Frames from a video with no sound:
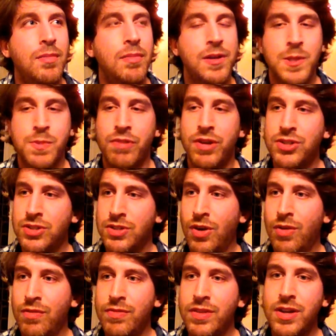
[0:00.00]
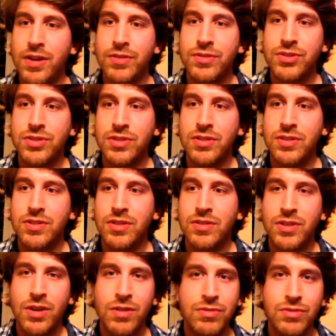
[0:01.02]
expression of the ocean.
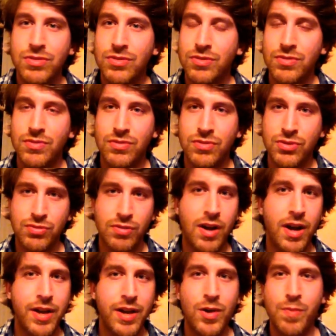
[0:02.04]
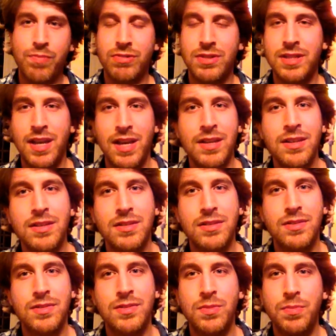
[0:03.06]
So don't try or
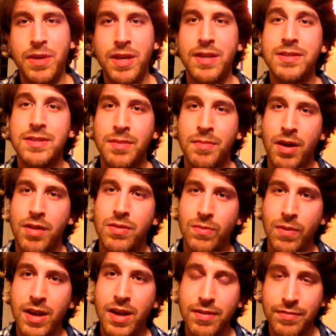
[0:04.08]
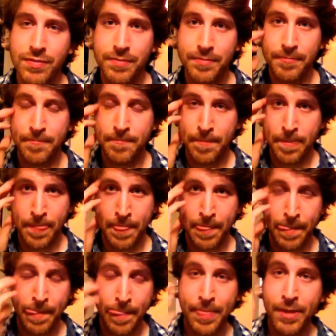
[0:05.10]
pretend to be some other wave.
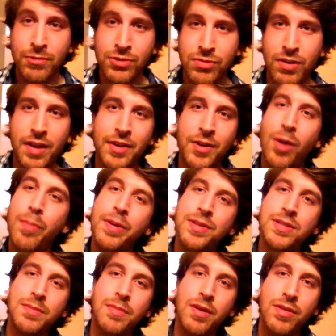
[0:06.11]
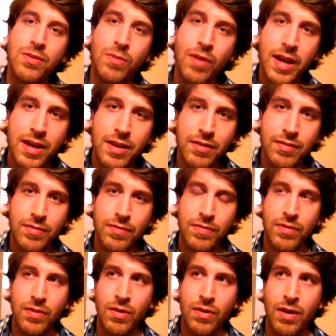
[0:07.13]
Don't try and copy some other
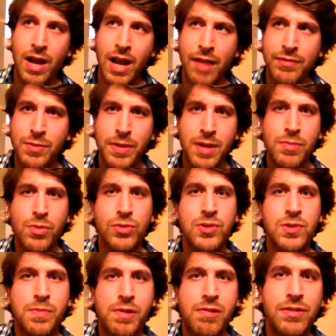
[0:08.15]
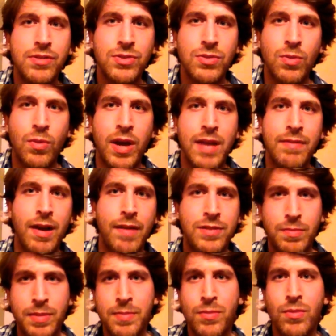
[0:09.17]
wave. Or I have to be a more spiritual wave. I
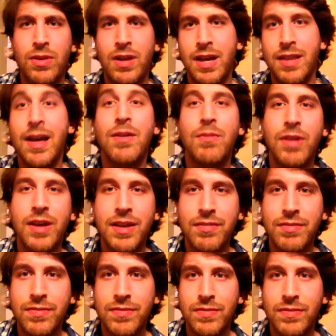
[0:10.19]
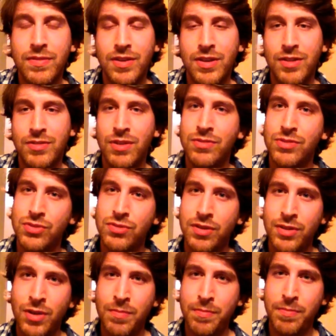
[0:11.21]
have to be more like that wave.
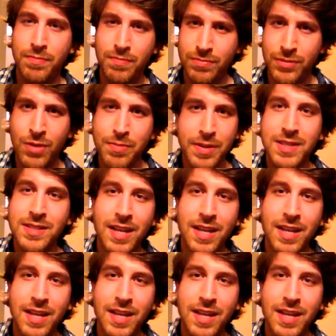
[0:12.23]
Don't be a